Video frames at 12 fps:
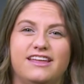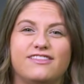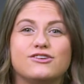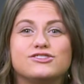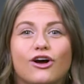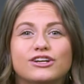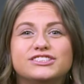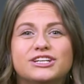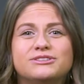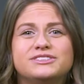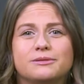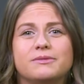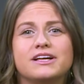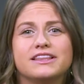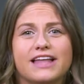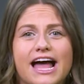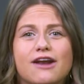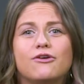There's also some
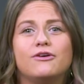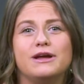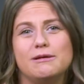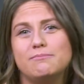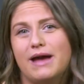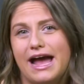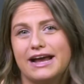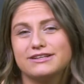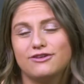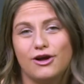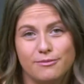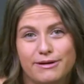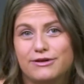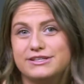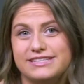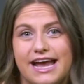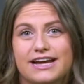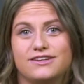collateral impact on
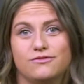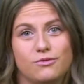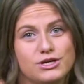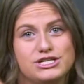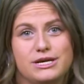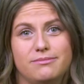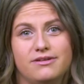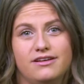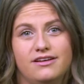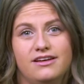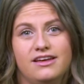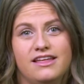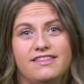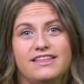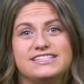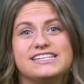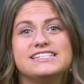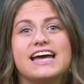Mary's act of worship.
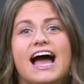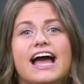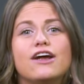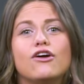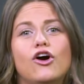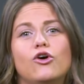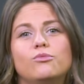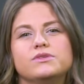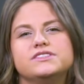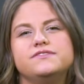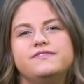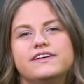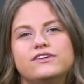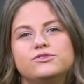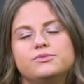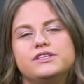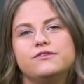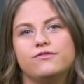This entire home was filled
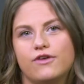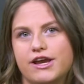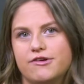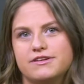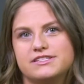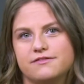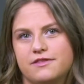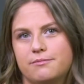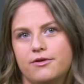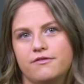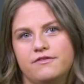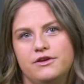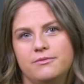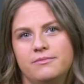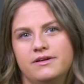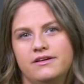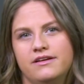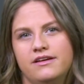with the fragrance of the perfume.
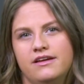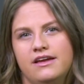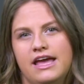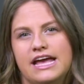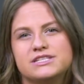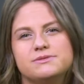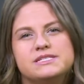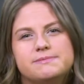As we